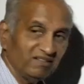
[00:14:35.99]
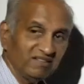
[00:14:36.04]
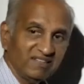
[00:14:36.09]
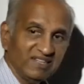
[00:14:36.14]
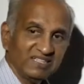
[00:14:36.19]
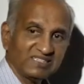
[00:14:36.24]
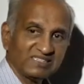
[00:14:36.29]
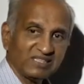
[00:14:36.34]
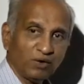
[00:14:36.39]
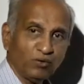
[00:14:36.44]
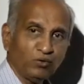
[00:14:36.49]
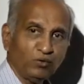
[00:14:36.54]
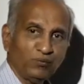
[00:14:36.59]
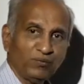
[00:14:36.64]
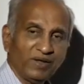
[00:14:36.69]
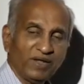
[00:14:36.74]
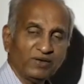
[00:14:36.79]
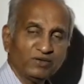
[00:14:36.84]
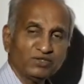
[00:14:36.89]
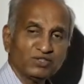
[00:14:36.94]
the sound
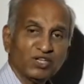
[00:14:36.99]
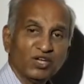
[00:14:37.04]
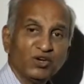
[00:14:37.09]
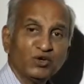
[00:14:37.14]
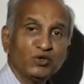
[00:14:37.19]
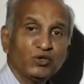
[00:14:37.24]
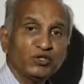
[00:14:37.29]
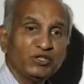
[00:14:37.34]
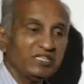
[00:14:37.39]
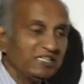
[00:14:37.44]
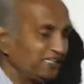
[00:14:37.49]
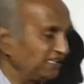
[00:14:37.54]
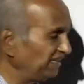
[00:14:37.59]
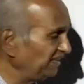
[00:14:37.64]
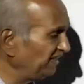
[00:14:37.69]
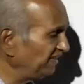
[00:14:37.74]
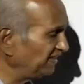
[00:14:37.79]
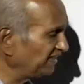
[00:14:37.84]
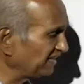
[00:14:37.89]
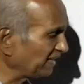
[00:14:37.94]
waves to the
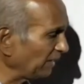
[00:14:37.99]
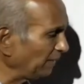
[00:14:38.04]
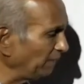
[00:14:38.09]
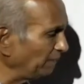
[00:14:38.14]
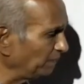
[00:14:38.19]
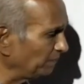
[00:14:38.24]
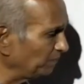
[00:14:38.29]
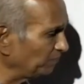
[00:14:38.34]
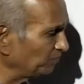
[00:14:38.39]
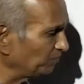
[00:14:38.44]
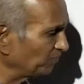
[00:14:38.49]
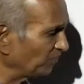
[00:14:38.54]
eardrum.